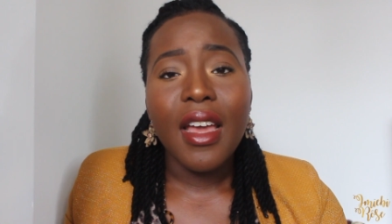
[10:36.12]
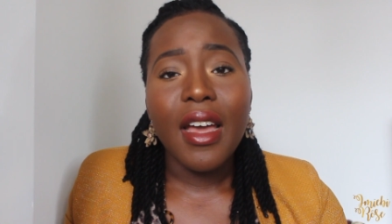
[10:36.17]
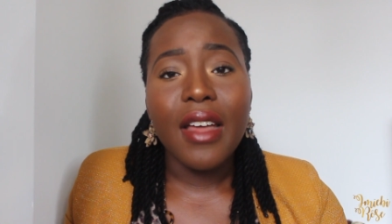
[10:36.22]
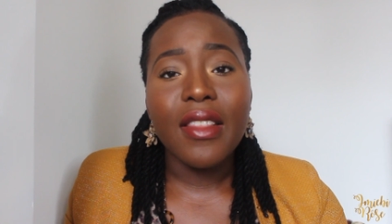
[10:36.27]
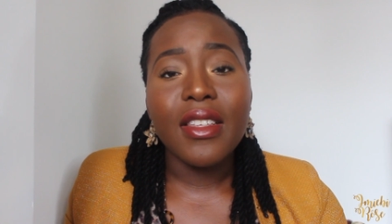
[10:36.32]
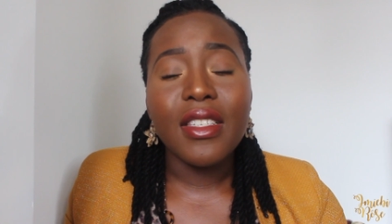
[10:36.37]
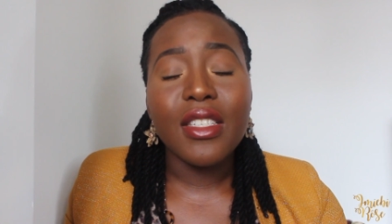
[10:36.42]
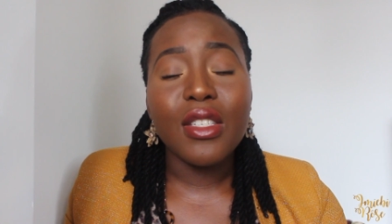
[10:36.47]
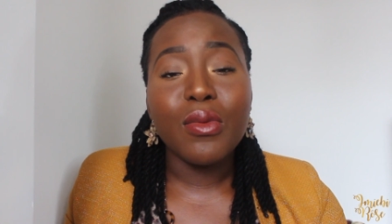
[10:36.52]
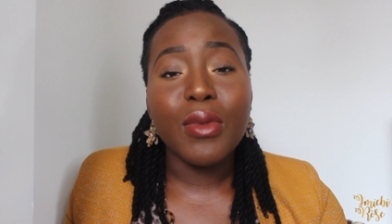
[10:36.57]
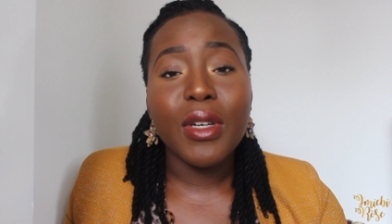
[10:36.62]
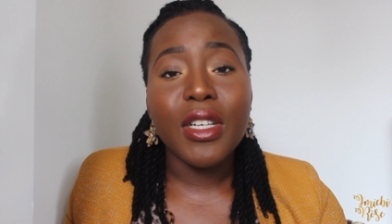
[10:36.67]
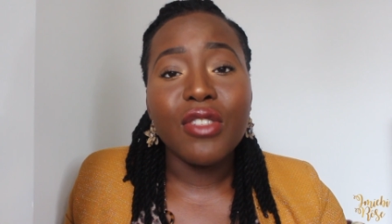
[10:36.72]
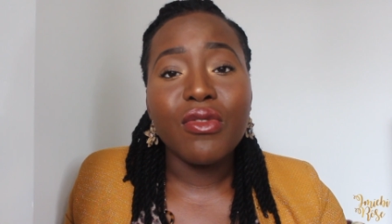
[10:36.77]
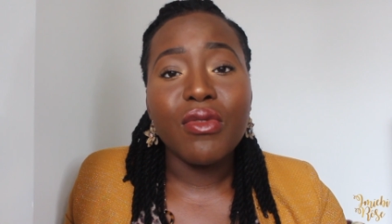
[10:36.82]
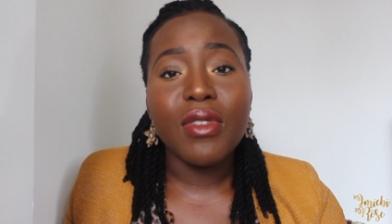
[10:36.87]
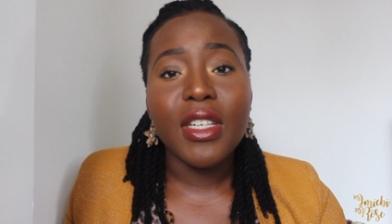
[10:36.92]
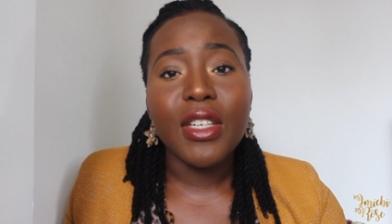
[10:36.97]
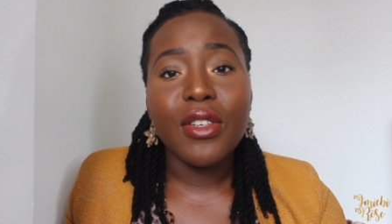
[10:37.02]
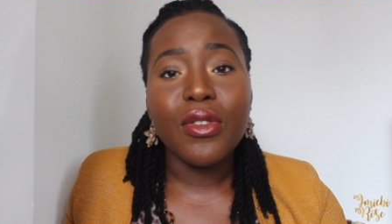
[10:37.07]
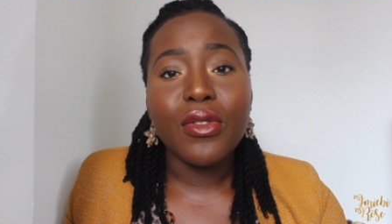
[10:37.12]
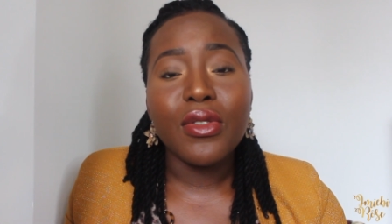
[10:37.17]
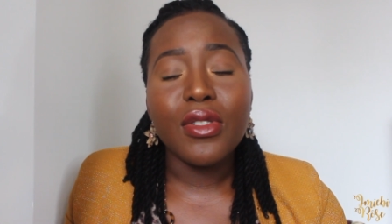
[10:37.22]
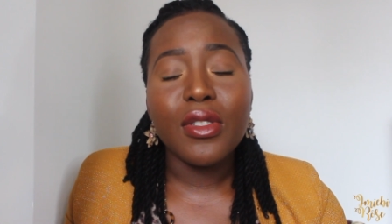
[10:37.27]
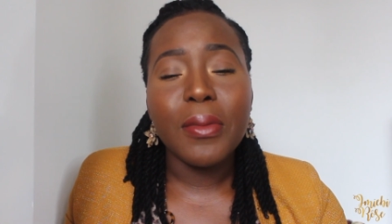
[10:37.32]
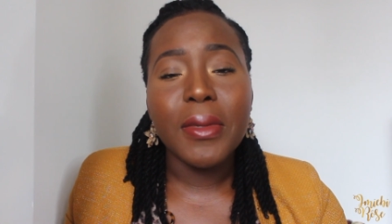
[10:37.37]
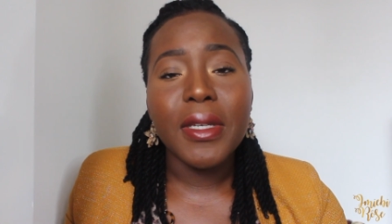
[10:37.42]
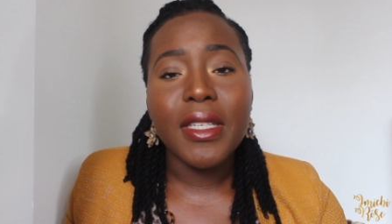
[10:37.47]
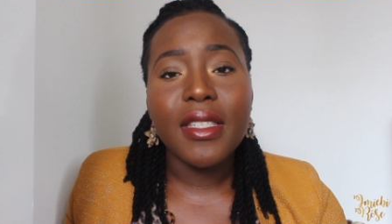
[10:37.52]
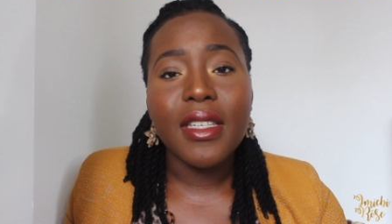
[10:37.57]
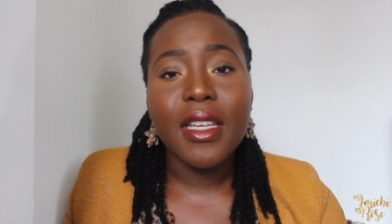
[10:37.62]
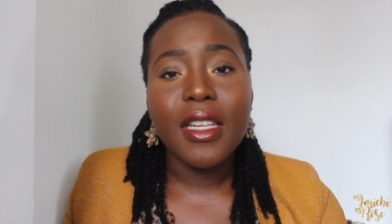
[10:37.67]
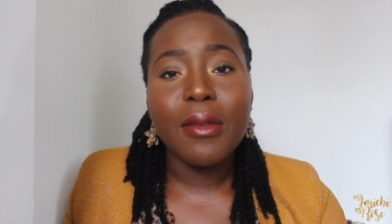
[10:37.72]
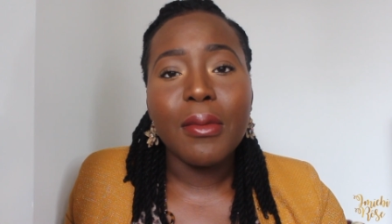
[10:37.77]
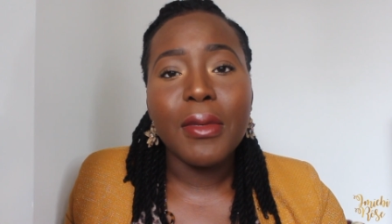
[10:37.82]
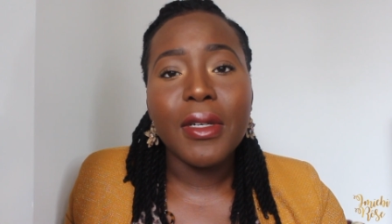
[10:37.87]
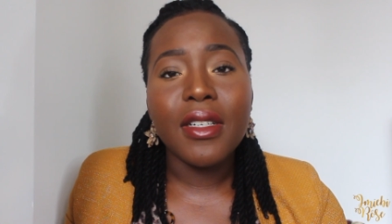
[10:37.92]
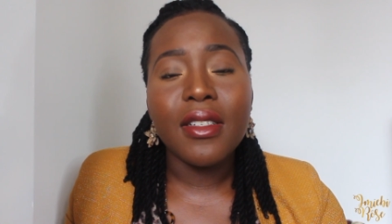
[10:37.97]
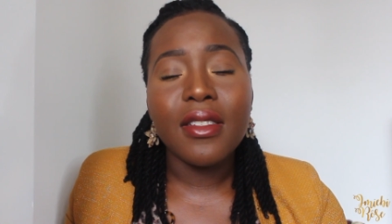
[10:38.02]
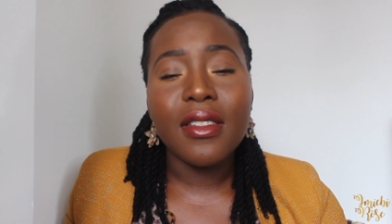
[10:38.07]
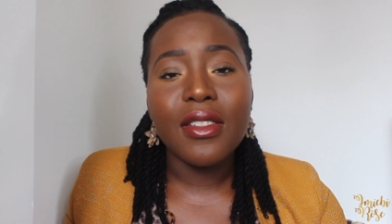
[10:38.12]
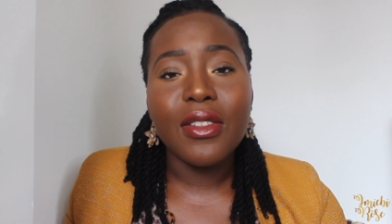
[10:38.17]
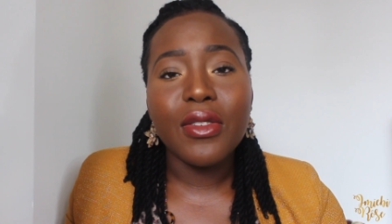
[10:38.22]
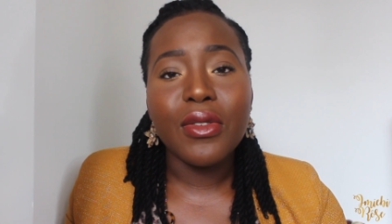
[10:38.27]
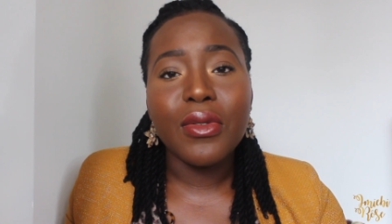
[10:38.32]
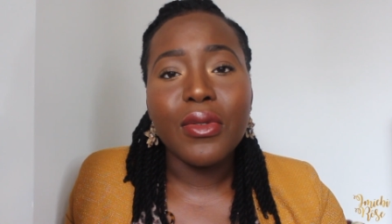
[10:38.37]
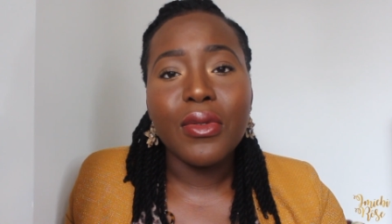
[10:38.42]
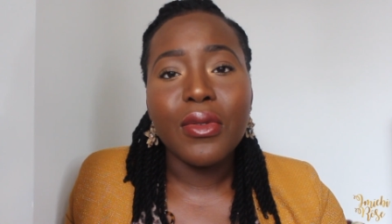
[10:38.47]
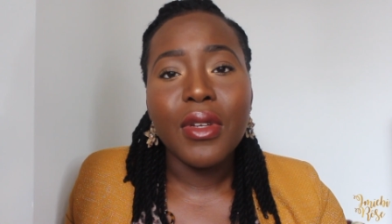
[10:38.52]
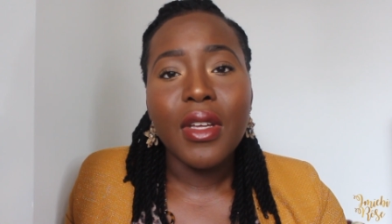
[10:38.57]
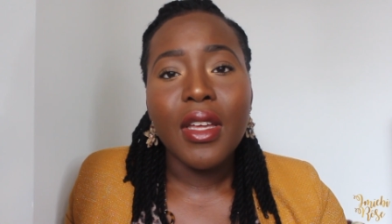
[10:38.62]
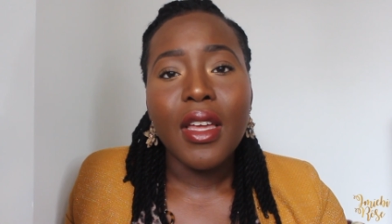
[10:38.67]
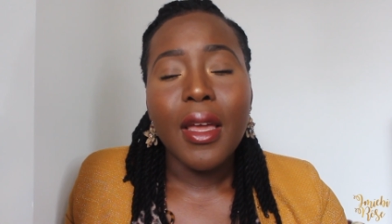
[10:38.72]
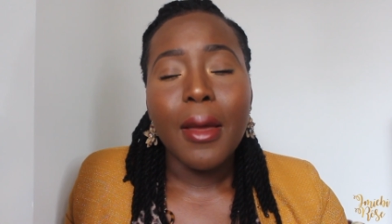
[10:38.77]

And this is why it's really good to be celibate until